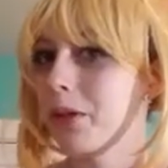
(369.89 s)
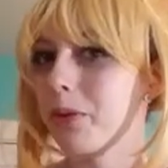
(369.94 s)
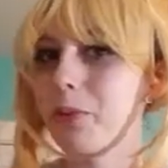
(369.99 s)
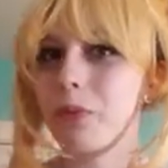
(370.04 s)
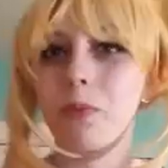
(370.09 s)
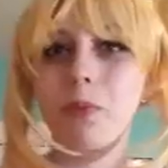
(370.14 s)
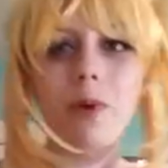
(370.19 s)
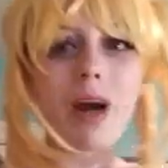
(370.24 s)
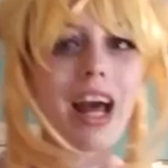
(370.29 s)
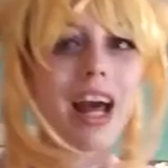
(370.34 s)

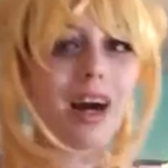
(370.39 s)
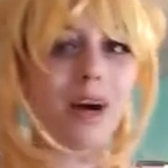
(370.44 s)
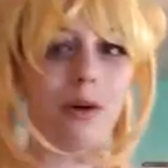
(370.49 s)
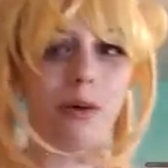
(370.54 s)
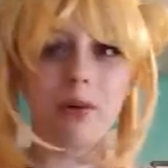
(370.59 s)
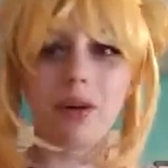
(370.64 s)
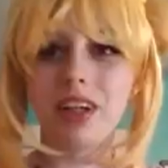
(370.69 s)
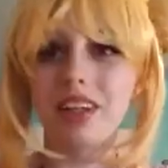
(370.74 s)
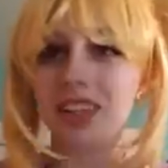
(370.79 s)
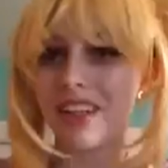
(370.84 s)

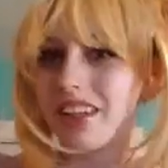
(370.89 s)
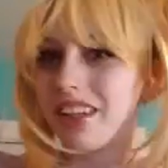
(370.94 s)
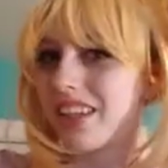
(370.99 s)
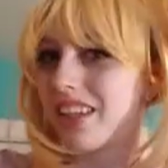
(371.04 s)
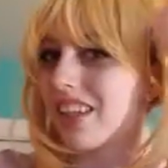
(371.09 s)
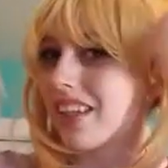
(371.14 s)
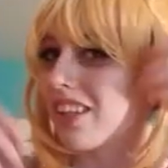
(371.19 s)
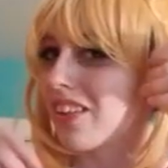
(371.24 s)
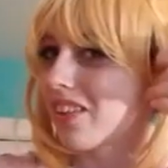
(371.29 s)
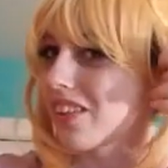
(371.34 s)
Wow!
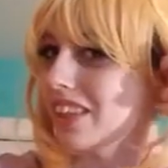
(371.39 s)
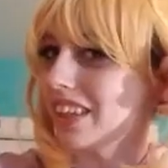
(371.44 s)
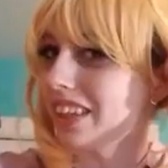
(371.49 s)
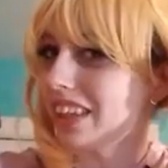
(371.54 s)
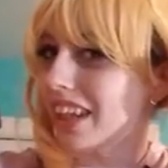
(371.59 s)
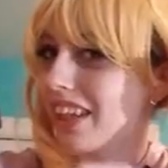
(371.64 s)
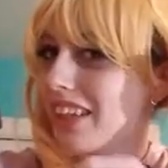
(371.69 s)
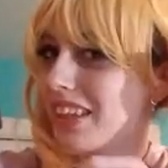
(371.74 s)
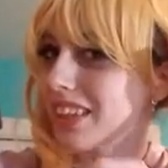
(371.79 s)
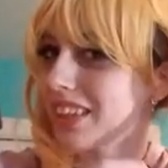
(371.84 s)
You can
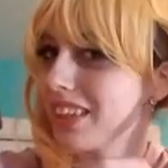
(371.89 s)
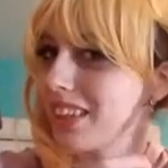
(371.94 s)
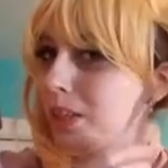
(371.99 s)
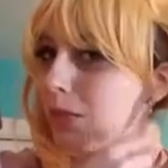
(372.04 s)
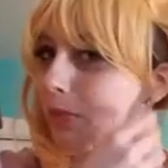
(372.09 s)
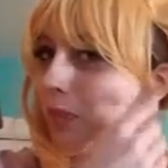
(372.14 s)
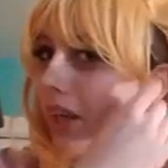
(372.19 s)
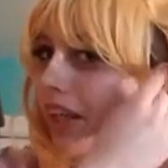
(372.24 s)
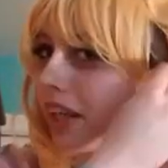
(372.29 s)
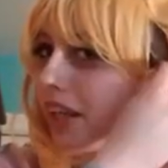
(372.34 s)
kind of see
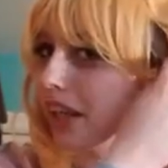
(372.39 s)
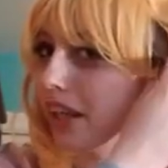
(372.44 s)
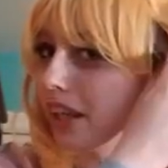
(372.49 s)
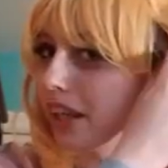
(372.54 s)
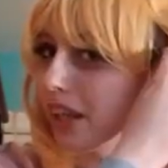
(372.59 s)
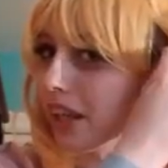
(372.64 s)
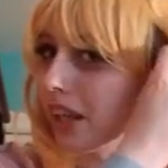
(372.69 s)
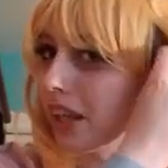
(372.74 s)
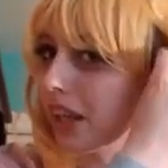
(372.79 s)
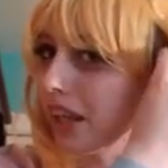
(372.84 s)
my
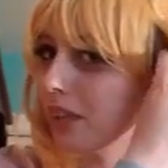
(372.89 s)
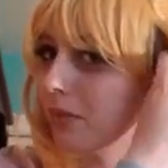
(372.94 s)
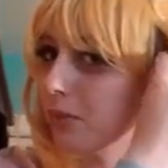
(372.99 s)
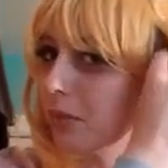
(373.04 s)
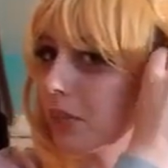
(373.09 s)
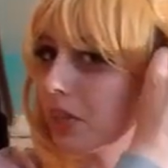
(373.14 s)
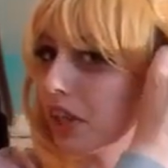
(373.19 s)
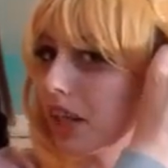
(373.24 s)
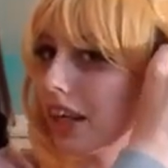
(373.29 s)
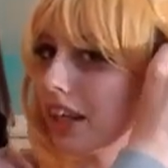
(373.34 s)
hair. I'm
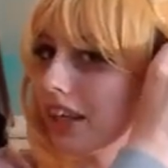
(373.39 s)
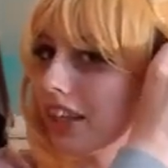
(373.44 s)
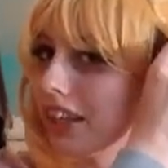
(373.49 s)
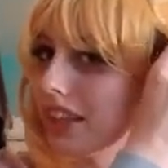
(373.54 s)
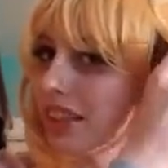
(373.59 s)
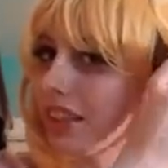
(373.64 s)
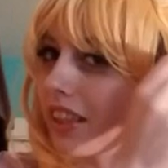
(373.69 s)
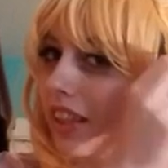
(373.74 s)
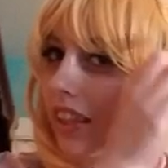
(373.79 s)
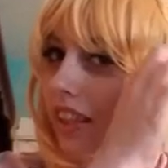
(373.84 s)

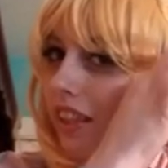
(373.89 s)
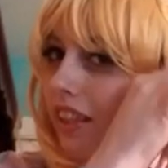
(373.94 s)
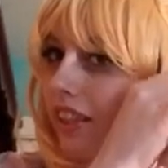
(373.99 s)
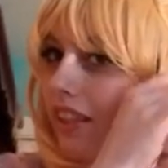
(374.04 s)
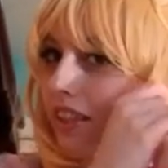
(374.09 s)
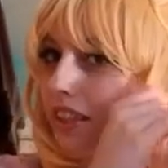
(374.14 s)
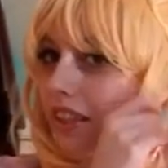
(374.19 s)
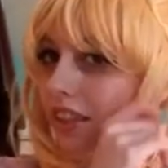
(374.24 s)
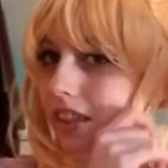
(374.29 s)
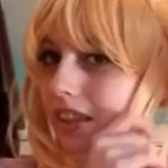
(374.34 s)
trying to
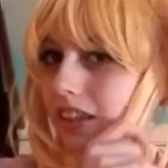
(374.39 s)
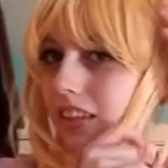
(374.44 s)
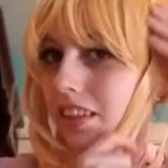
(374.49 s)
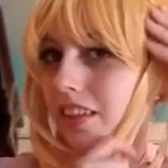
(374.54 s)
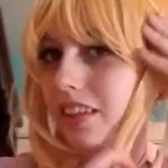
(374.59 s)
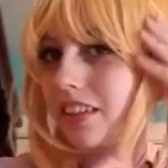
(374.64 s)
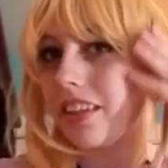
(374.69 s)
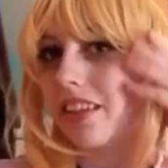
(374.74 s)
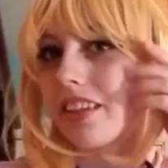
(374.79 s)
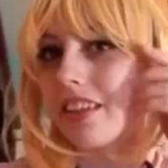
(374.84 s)

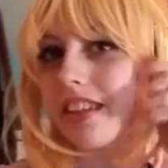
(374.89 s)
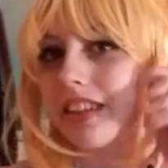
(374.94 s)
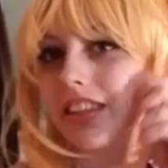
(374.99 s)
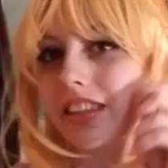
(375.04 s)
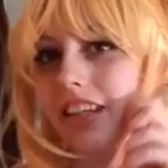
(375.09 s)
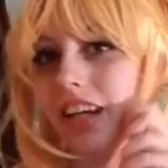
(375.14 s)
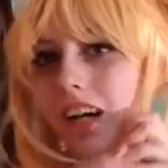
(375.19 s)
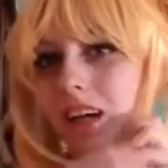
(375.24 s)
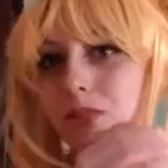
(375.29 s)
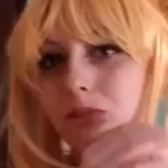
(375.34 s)

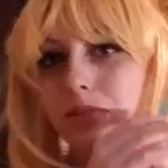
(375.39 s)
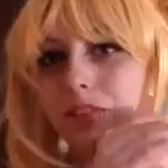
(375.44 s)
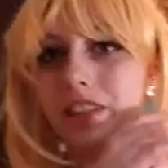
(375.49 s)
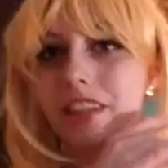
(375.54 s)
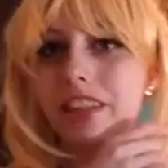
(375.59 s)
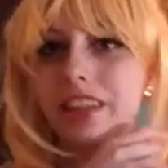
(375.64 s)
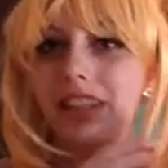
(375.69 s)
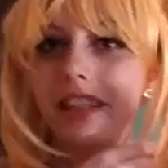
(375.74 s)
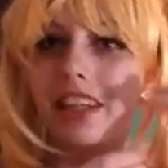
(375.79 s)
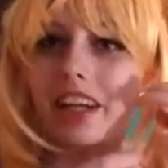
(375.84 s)
cover
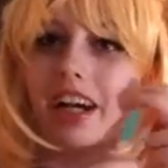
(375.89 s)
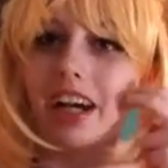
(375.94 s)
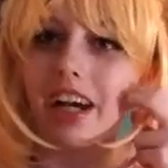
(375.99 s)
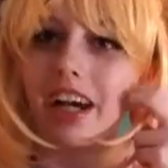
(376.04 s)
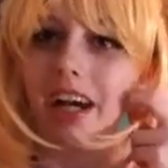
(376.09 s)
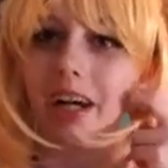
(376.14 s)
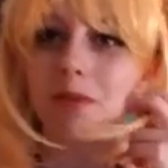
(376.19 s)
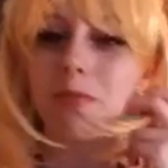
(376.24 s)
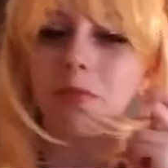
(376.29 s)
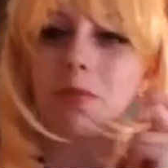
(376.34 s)
it.
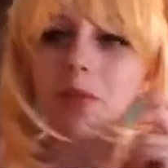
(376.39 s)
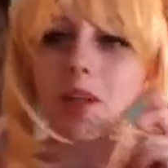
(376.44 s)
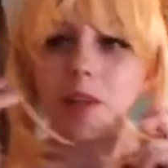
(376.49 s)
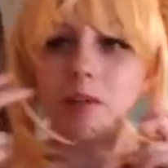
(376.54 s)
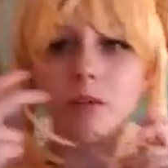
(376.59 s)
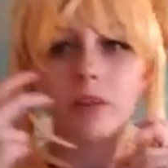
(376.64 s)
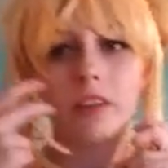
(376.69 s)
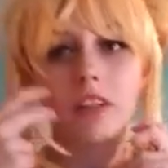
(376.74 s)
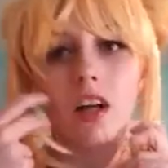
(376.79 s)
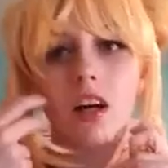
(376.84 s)
I'm
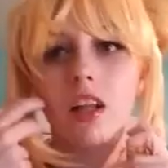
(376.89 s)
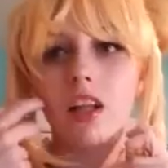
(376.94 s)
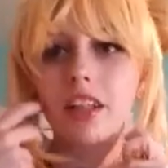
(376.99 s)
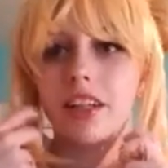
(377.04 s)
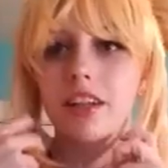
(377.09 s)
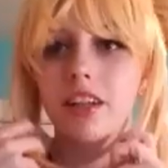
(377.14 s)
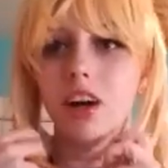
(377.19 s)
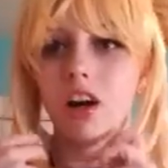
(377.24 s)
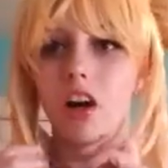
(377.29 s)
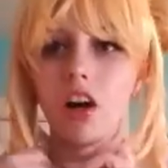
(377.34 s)

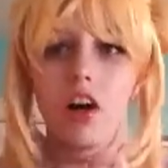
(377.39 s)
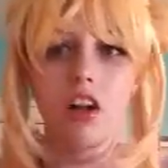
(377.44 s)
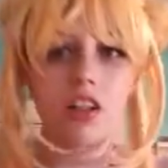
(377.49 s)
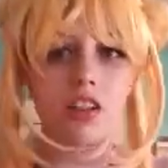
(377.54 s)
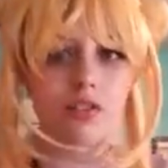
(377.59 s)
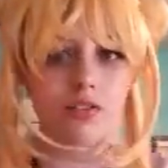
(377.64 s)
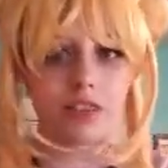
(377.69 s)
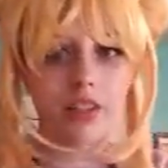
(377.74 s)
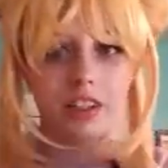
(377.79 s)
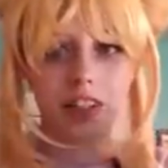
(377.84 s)
recalling all
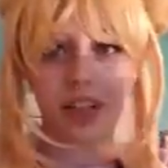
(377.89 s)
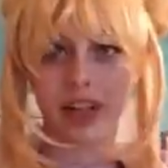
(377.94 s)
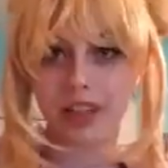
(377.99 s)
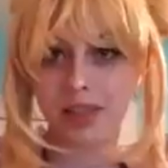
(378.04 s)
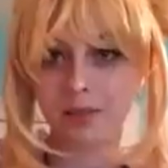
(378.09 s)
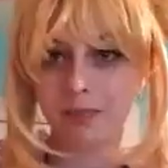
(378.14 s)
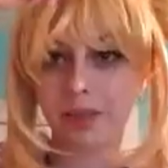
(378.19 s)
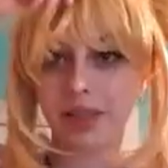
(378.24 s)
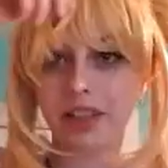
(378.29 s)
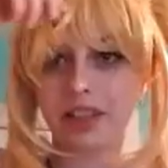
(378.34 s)
of the
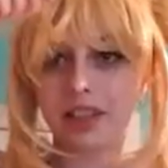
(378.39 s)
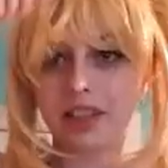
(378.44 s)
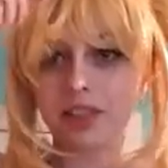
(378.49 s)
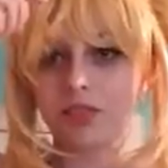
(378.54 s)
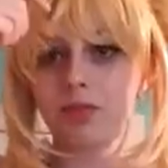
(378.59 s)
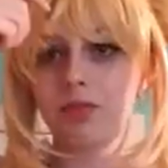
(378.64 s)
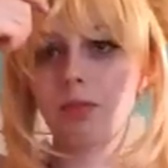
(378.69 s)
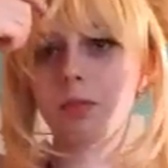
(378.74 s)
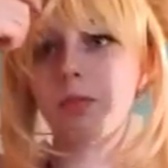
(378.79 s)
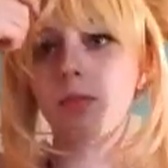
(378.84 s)
nightmares
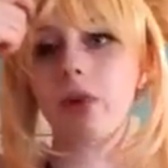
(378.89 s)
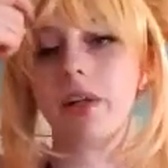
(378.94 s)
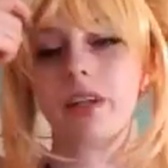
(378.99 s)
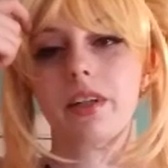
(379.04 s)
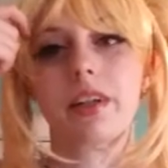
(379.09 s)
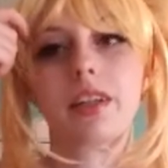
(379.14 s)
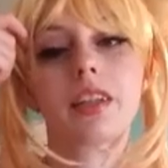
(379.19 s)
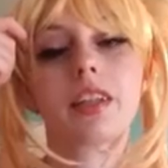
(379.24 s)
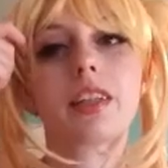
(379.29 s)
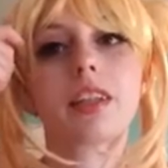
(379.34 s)
from
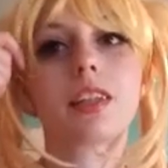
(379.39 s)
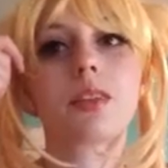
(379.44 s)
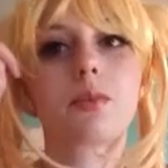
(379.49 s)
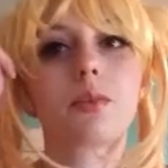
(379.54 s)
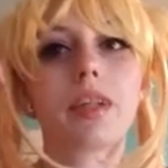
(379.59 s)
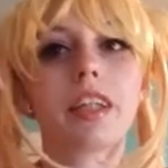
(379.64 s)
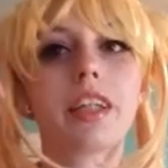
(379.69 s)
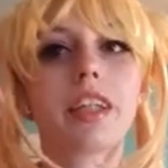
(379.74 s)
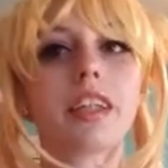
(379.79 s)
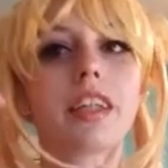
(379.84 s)
wearing this
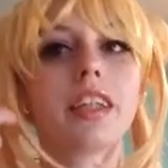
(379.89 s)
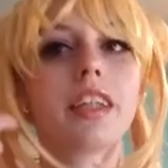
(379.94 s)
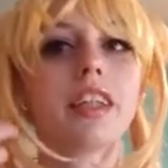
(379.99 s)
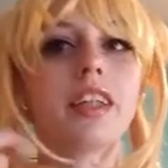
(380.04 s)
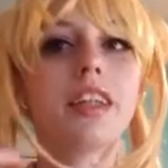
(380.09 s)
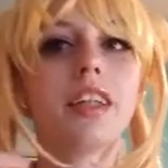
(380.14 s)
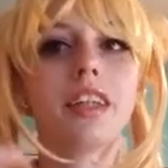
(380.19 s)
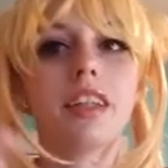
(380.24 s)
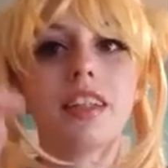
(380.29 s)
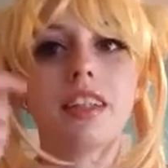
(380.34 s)
wig
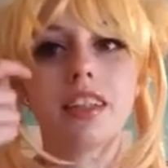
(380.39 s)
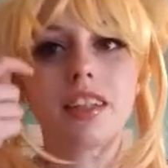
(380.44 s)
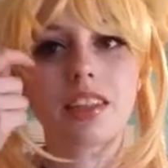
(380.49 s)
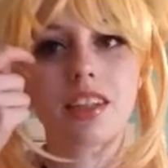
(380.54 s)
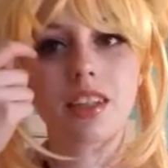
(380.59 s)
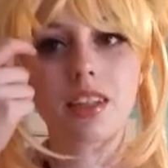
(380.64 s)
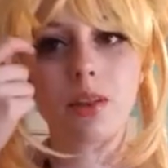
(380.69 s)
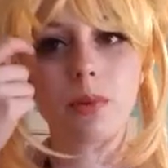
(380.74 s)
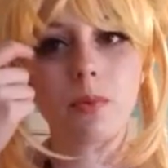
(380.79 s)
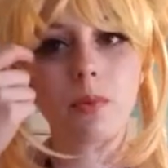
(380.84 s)

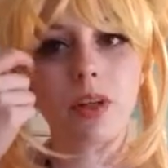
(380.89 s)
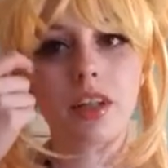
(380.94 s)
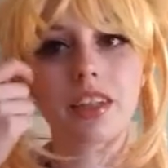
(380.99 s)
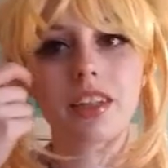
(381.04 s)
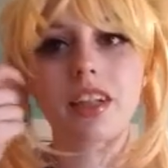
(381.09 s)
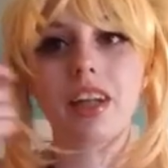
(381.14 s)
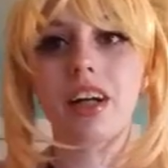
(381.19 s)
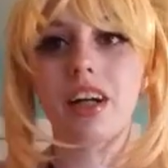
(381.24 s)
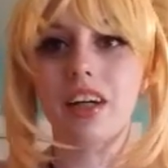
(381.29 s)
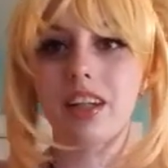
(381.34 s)
to the one
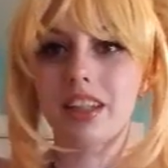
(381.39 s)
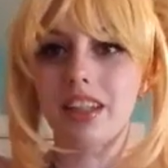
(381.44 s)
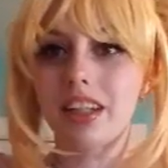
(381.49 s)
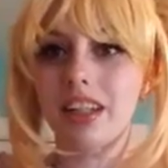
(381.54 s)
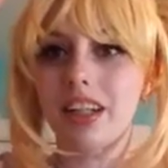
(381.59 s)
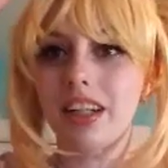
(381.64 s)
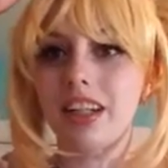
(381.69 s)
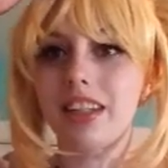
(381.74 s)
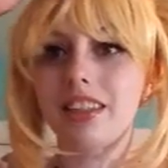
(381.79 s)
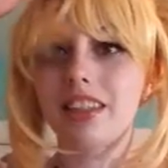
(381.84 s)
con
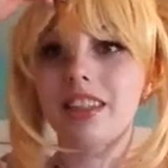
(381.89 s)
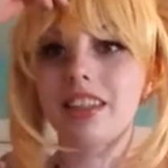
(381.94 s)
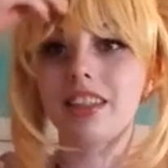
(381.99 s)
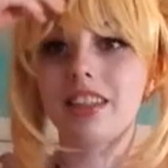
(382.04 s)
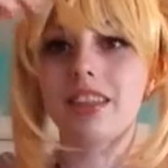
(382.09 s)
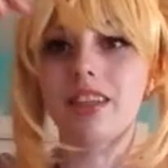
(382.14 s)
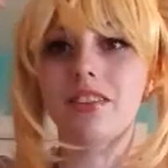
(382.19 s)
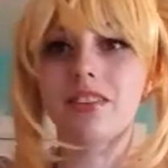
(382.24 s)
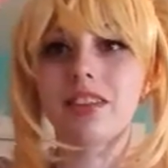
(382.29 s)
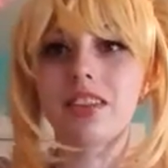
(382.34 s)
that I did
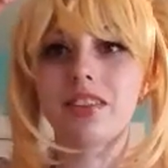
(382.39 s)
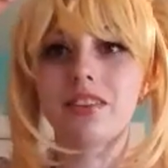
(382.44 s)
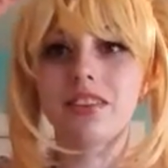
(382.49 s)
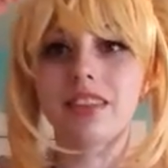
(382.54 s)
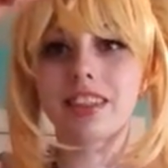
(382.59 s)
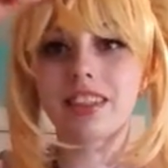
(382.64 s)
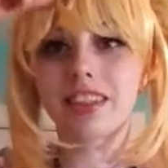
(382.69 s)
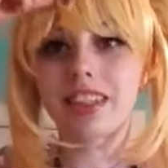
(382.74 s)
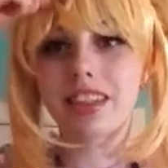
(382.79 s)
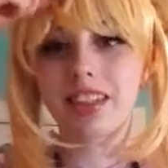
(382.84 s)
go to
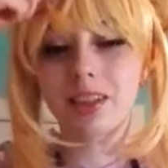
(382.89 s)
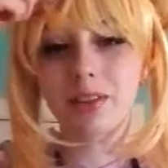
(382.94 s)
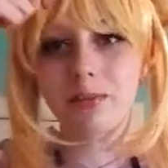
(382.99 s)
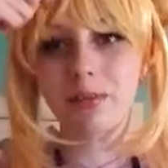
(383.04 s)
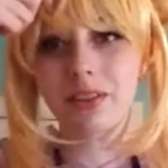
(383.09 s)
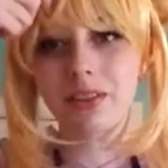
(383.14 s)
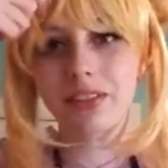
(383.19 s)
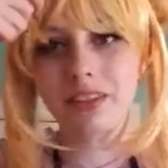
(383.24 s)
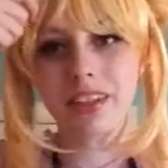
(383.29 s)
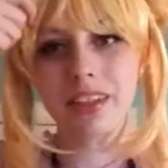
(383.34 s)
as Sailor
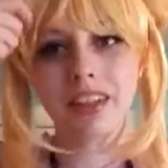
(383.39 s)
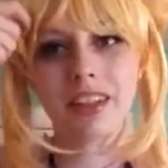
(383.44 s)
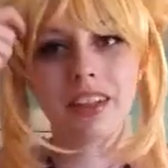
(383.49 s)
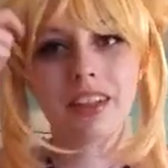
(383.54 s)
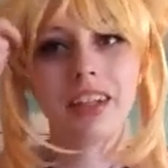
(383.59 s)
Moon.